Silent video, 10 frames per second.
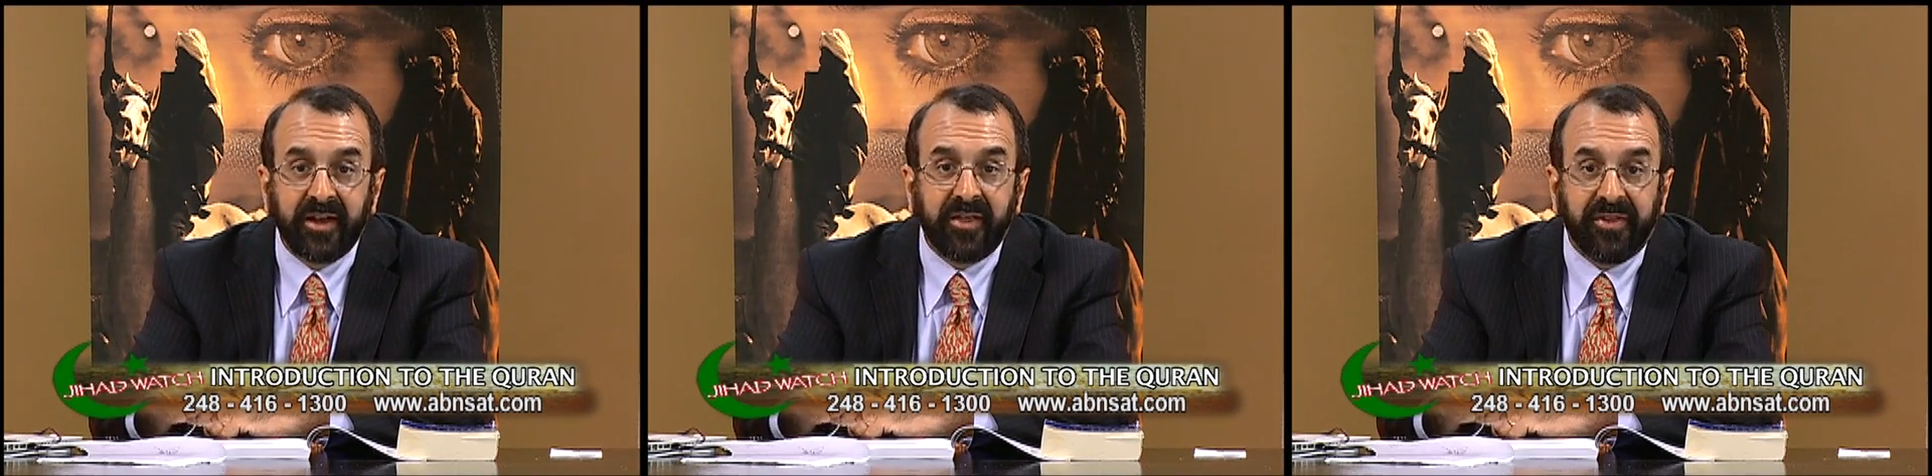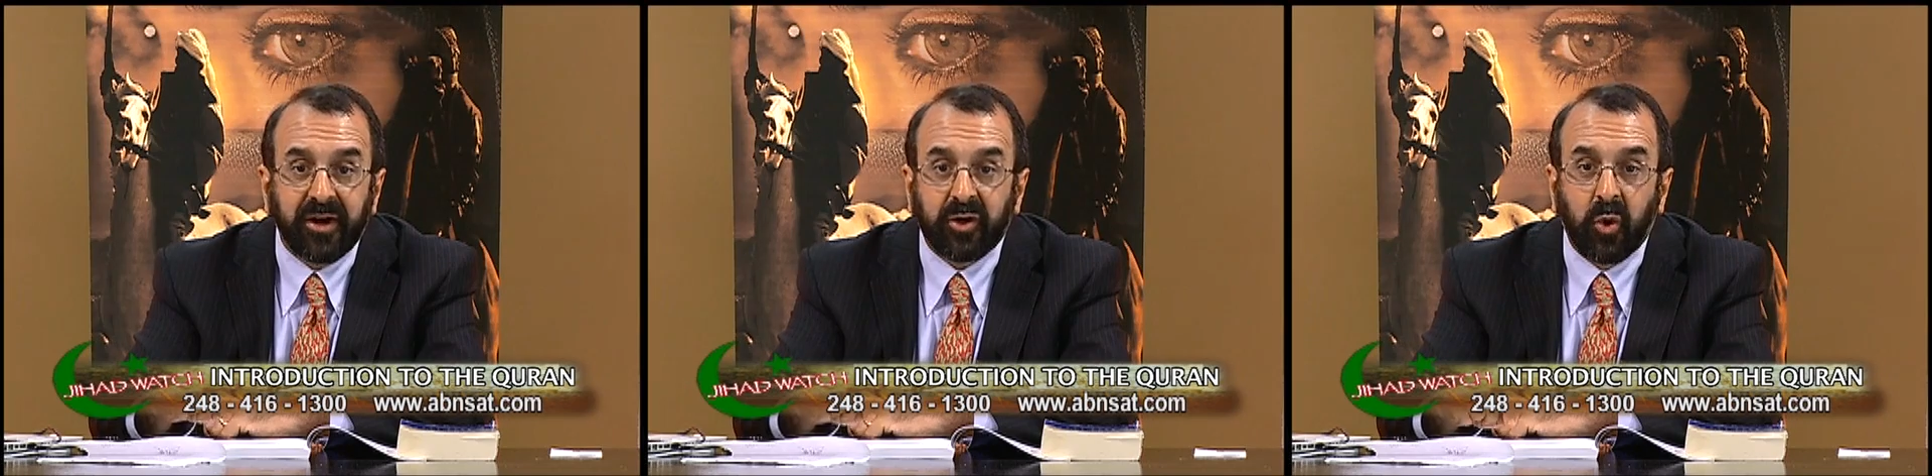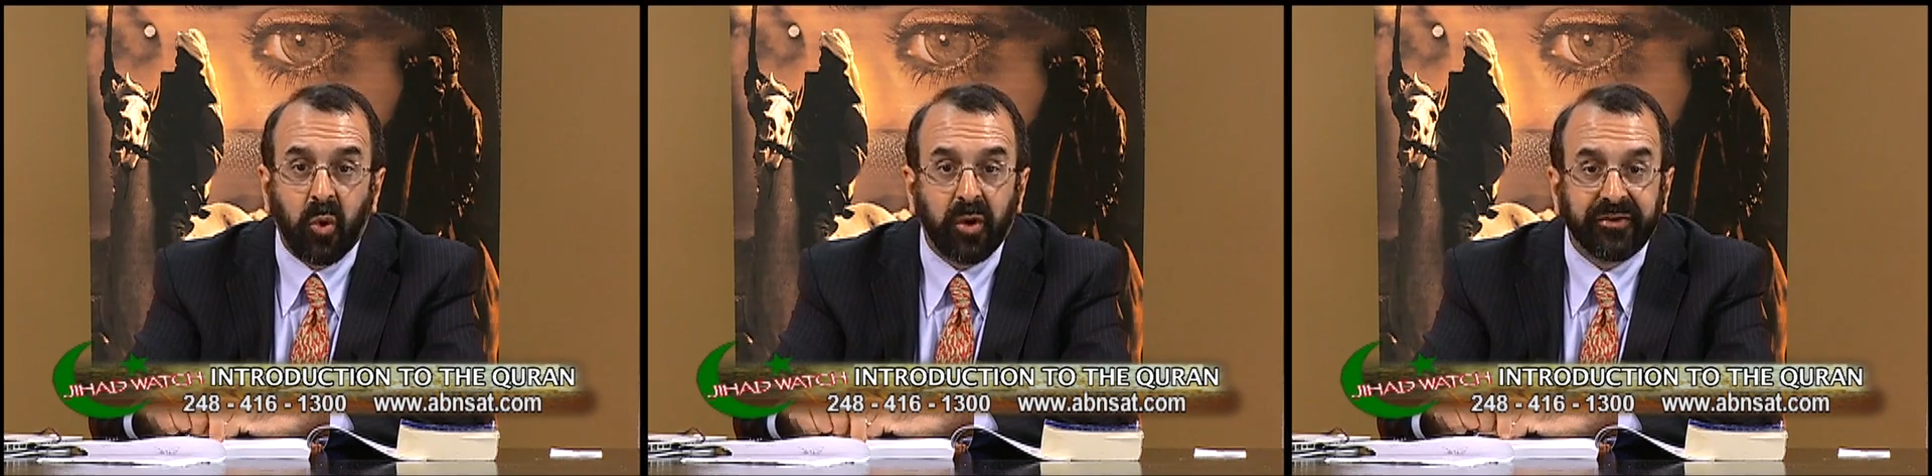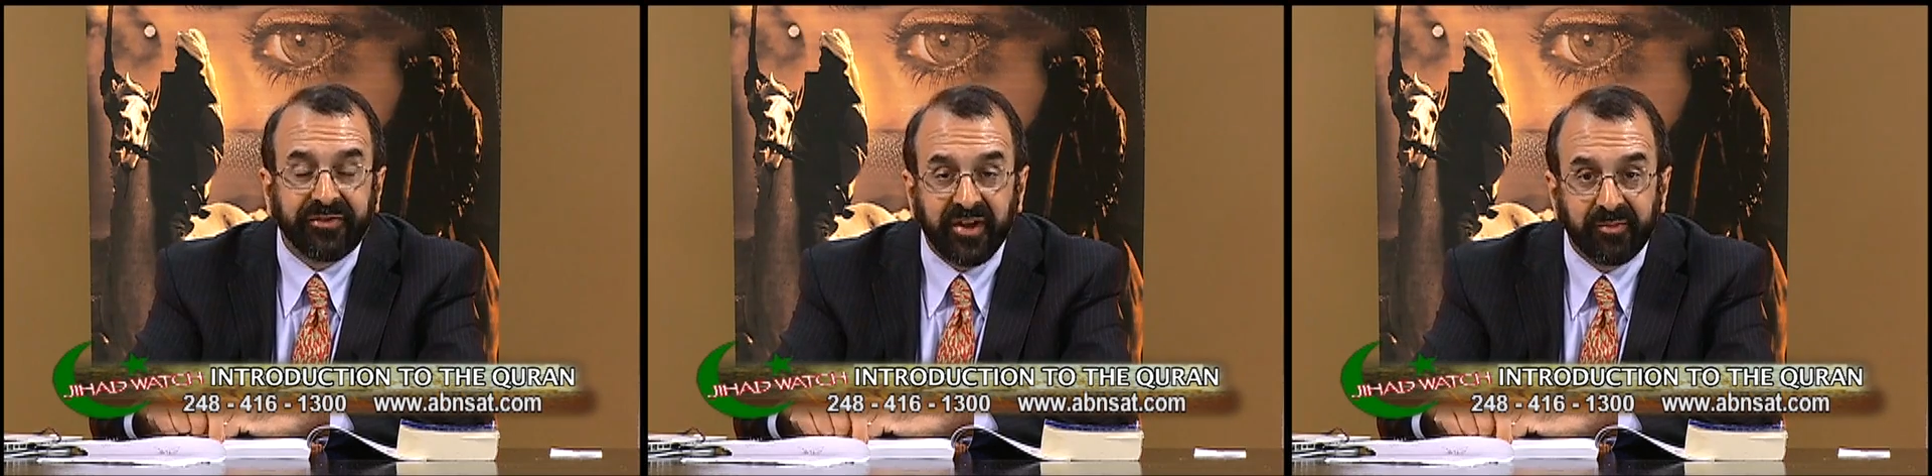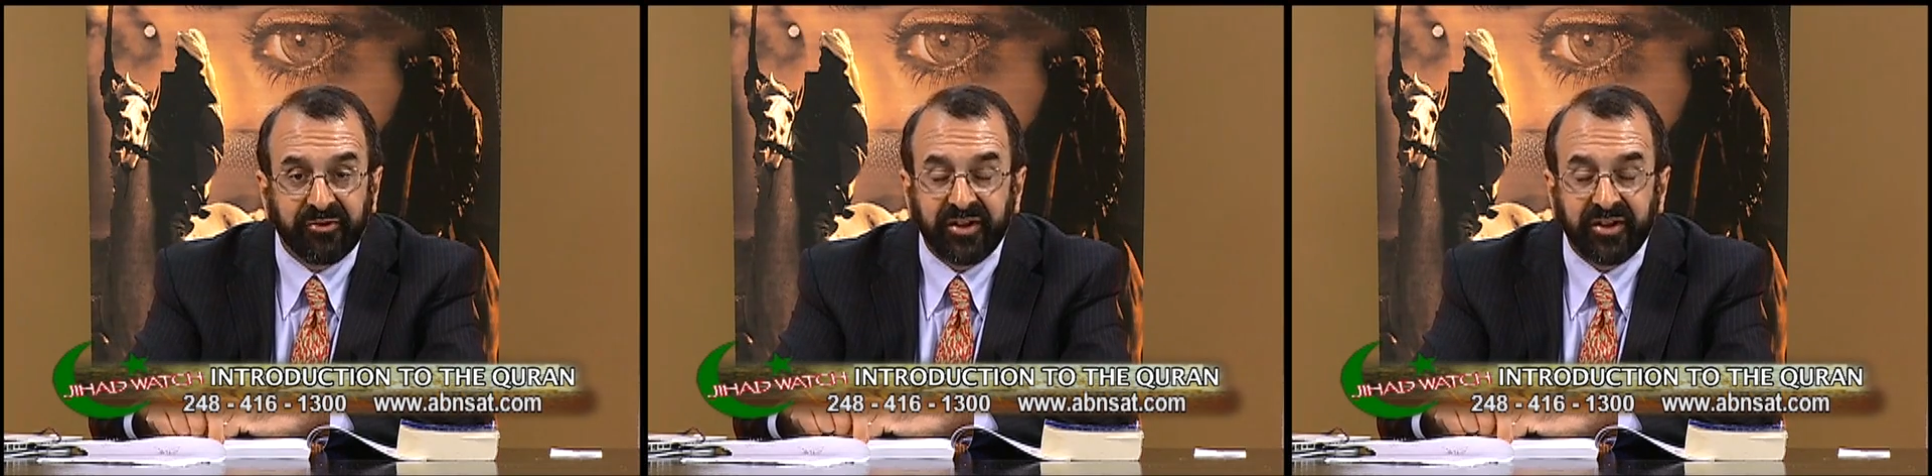their core assumption,